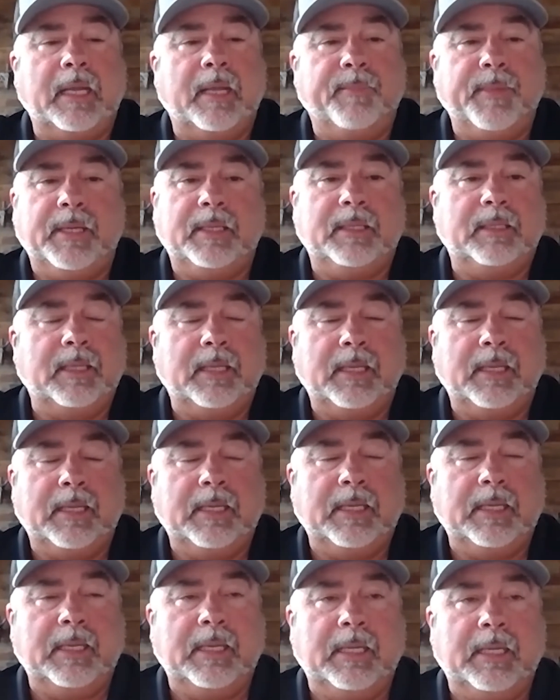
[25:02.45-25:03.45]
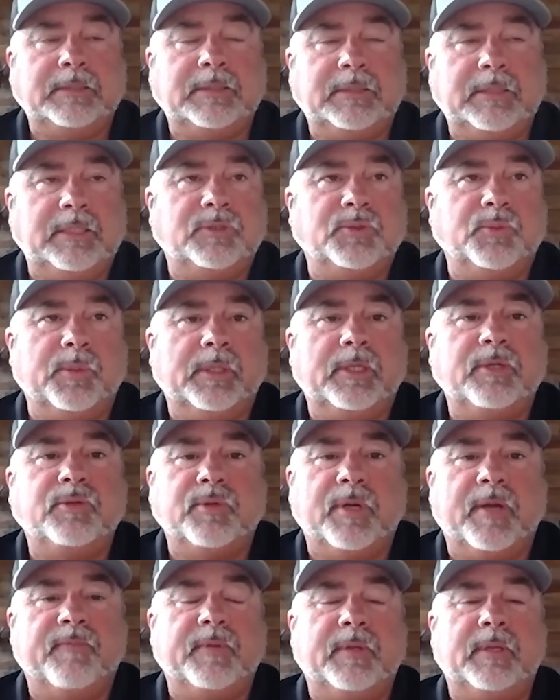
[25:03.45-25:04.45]
I mean, it's really
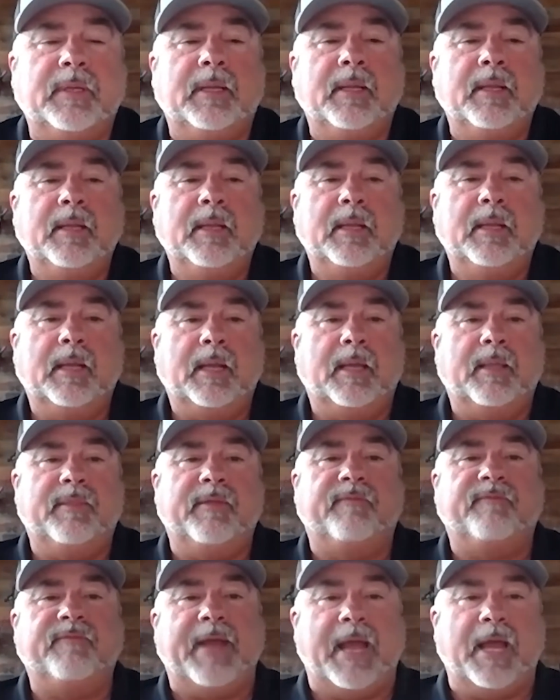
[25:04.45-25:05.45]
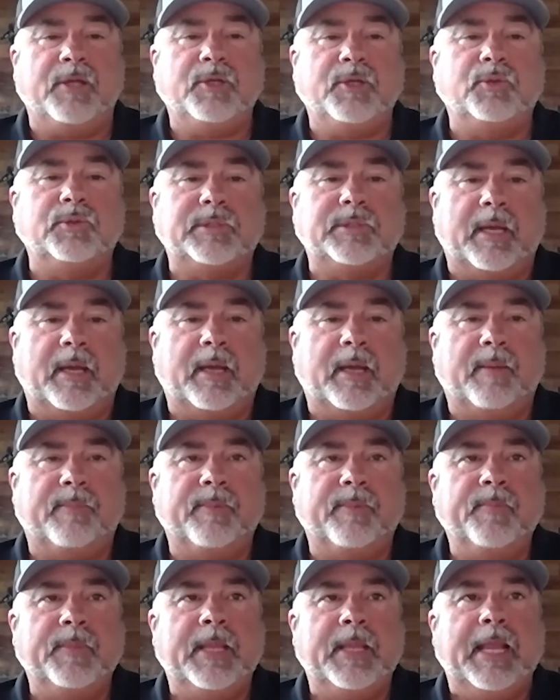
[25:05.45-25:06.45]
driven the values
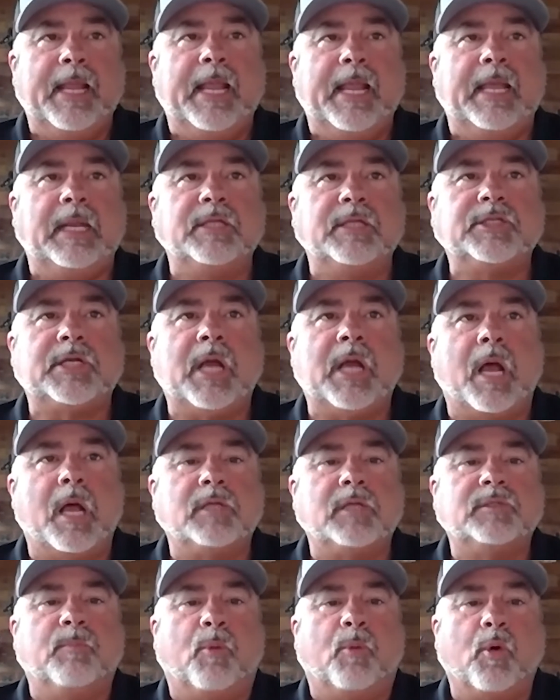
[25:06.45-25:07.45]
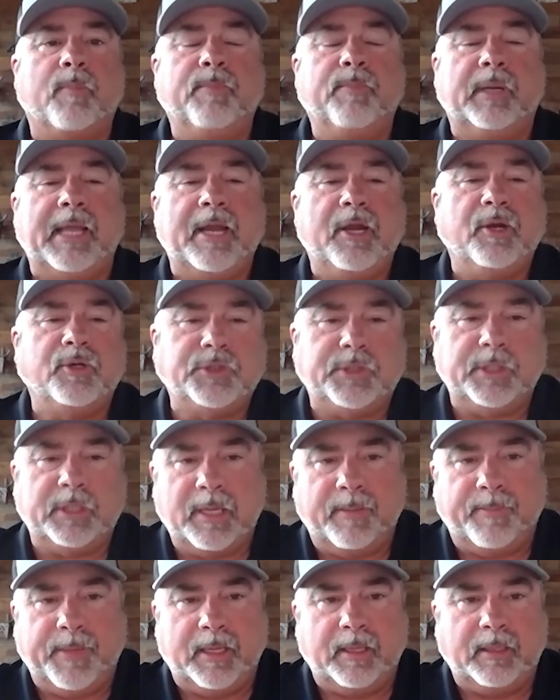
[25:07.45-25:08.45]
up, and it's caused more players to
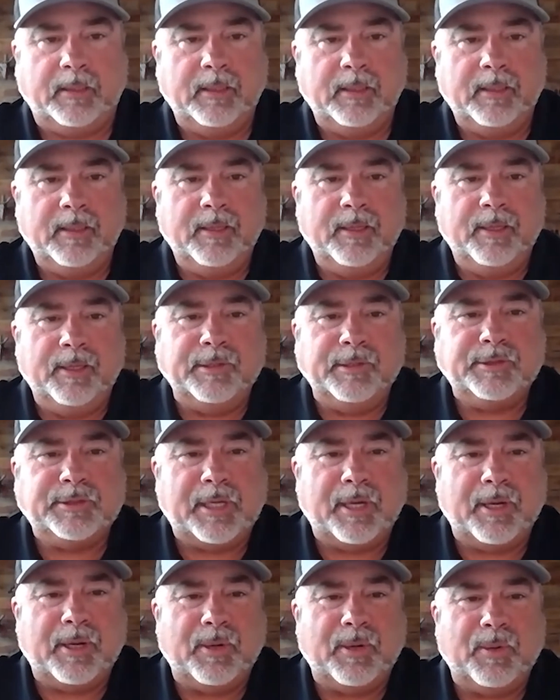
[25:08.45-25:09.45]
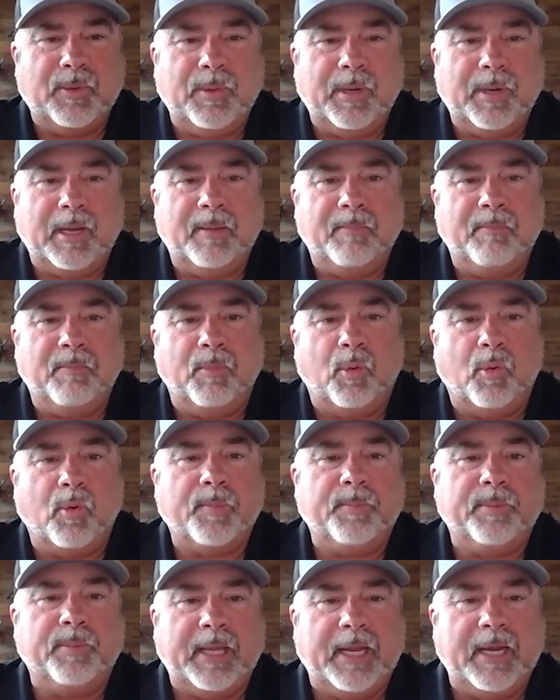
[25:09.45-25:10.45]
come in. So more
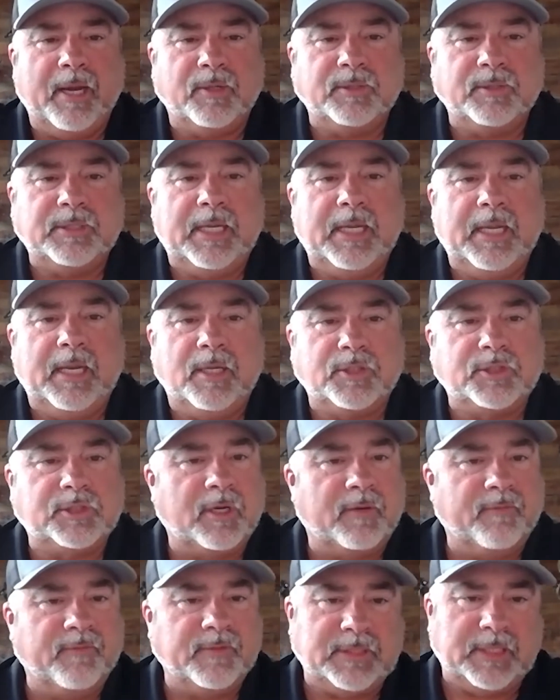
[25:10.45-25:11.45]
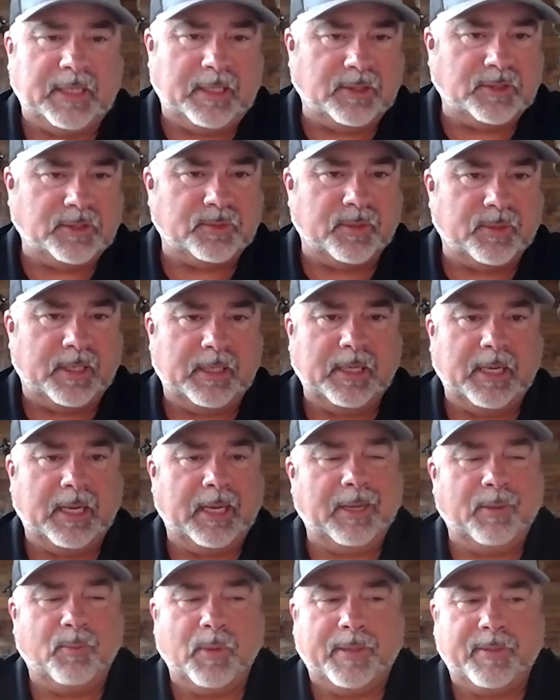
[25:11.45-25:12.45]
players in the service industry,
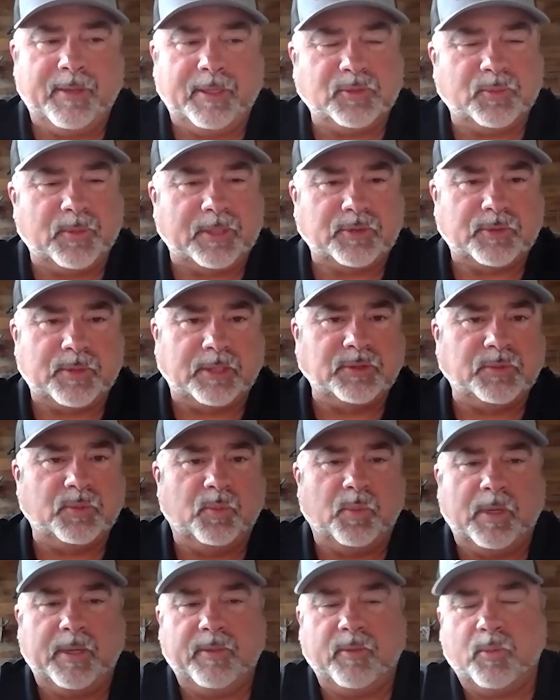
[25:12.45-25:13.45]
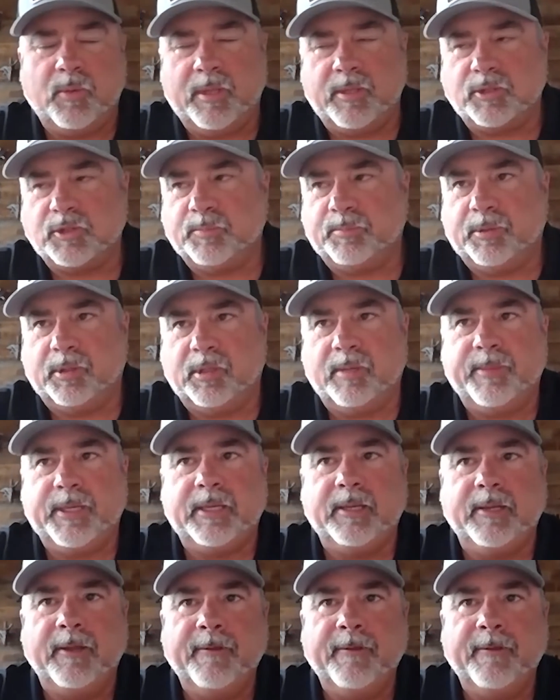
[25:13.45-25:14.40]
and whether it's restoration, whether it's plumbing.